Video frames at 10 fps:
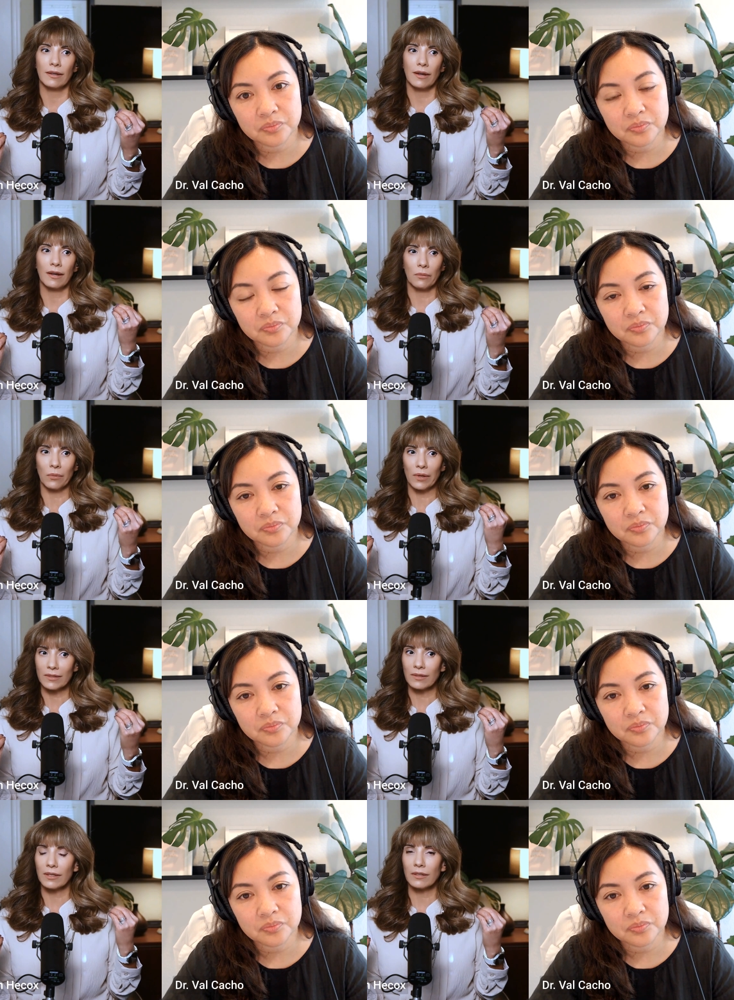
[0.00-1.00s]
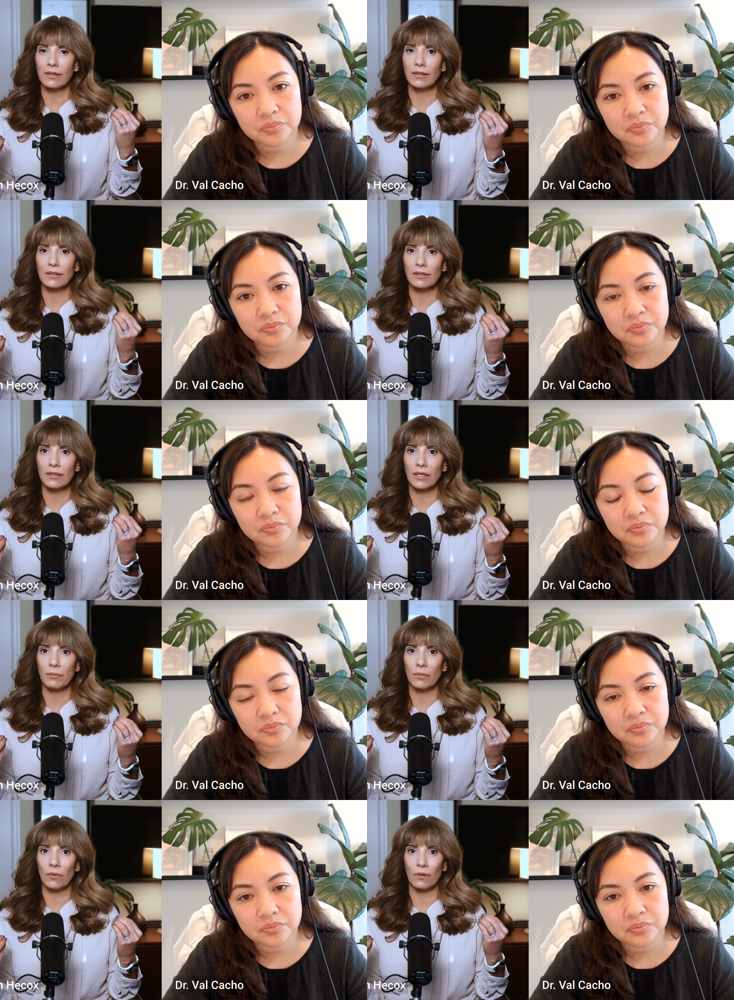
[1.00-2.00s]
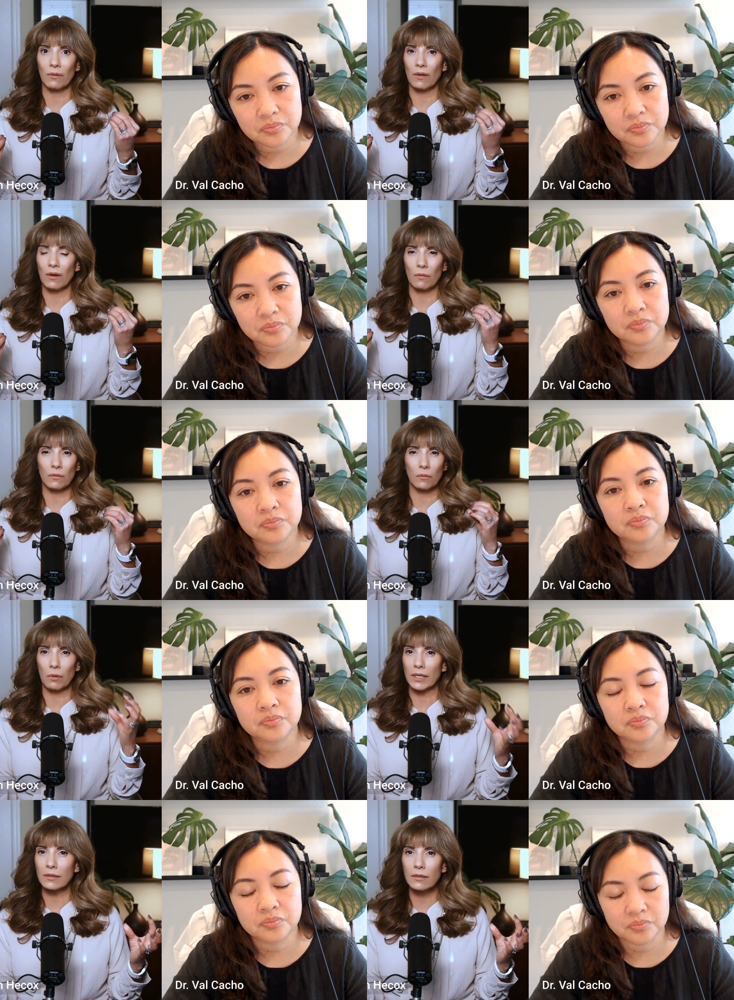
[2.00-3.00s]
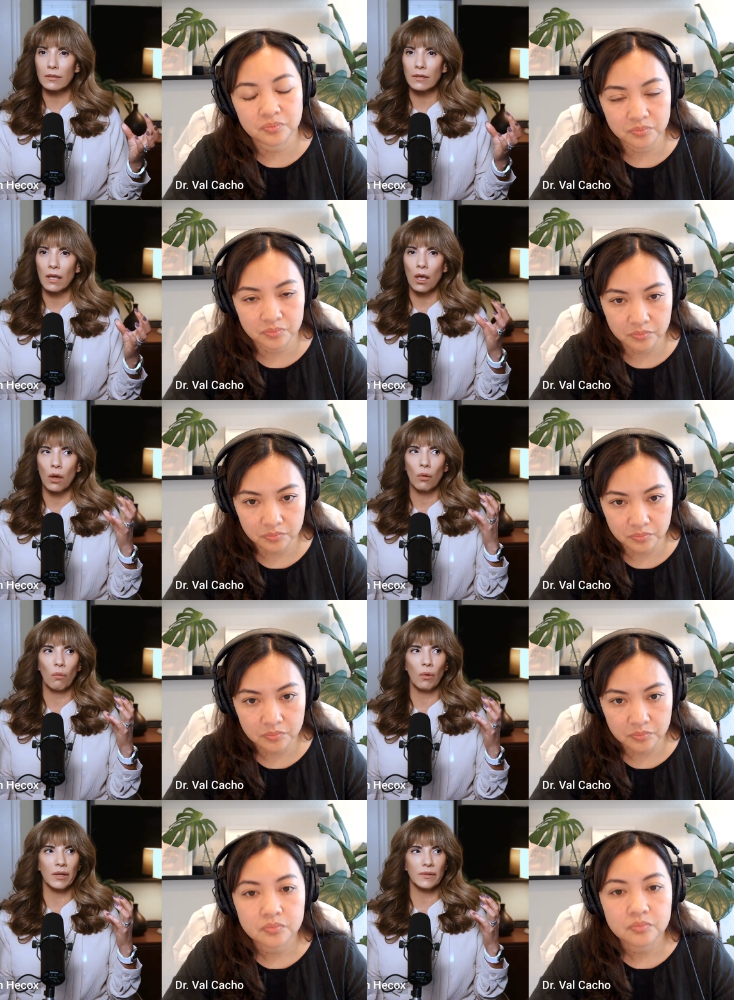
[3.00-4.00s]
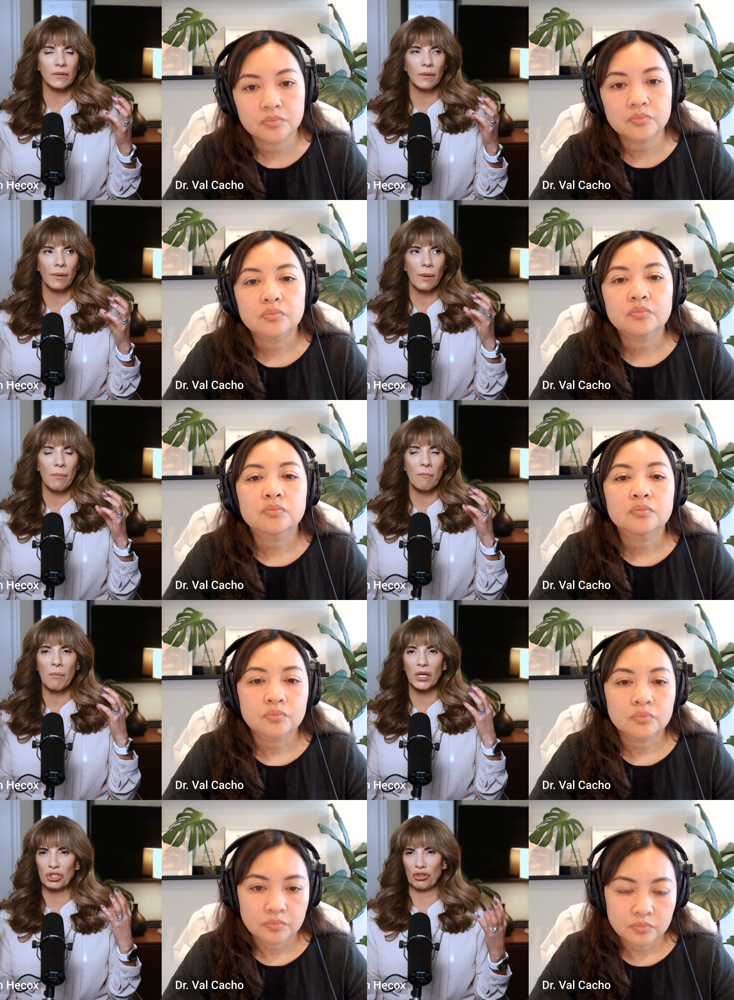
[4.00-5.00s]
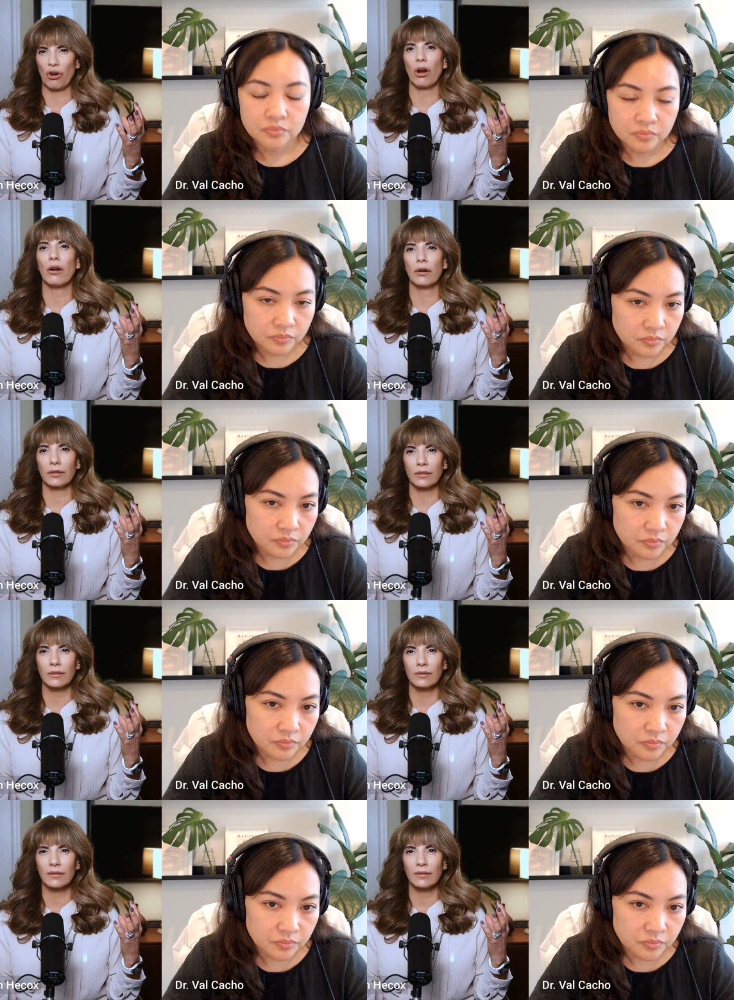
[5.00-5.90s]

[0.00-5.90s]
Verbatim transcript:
Speaker 1: I wasn't getting any sleep or that I was restless was my jaw hurt.